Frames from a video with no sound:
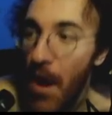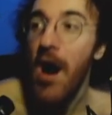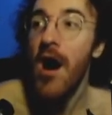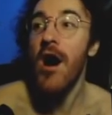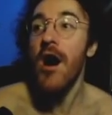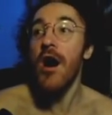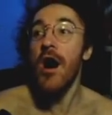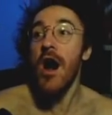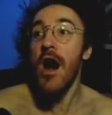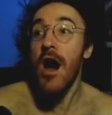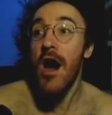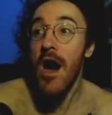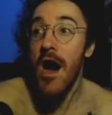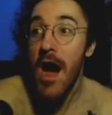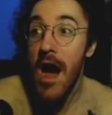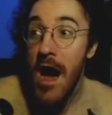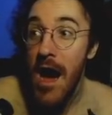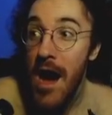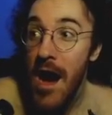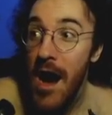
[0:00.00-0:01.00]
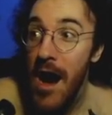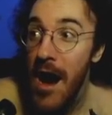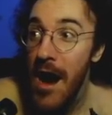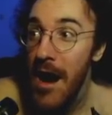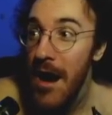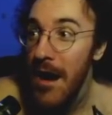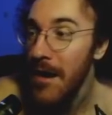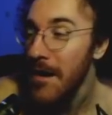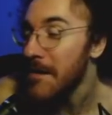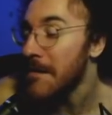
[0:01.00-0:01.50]

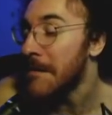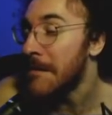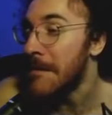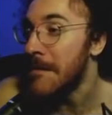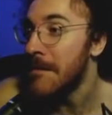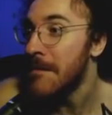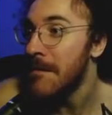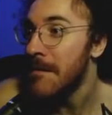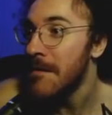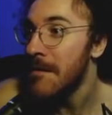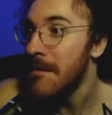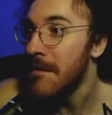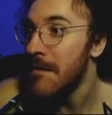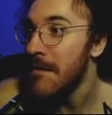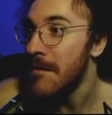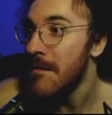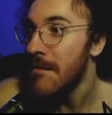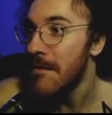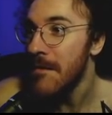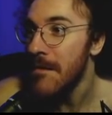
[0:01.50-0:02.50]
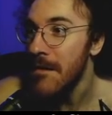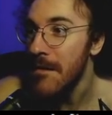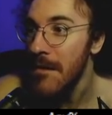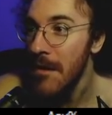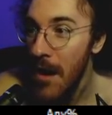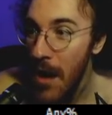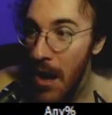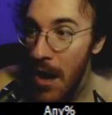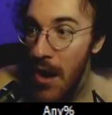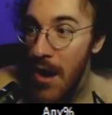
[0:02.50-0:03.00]
Oh!
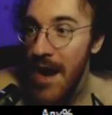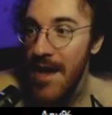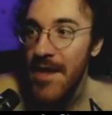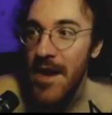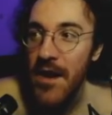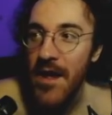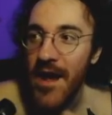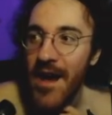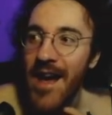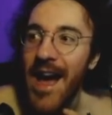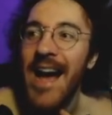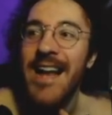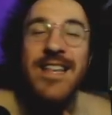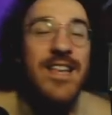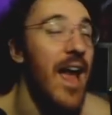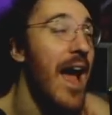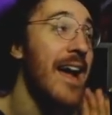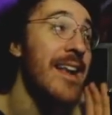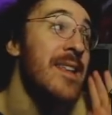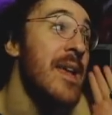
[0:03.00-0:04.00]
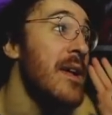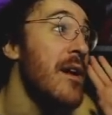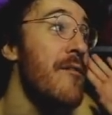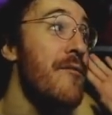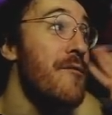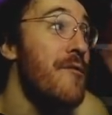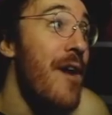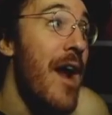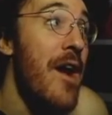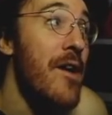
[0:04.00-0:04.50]
Oh, and then I take a
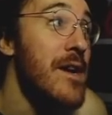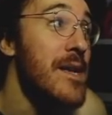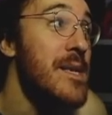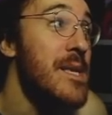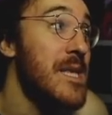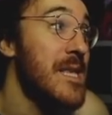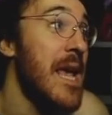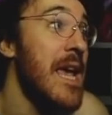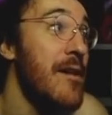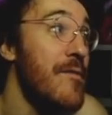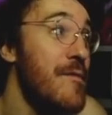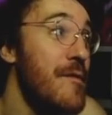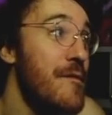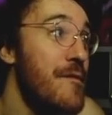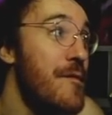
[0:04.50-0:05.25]
very safe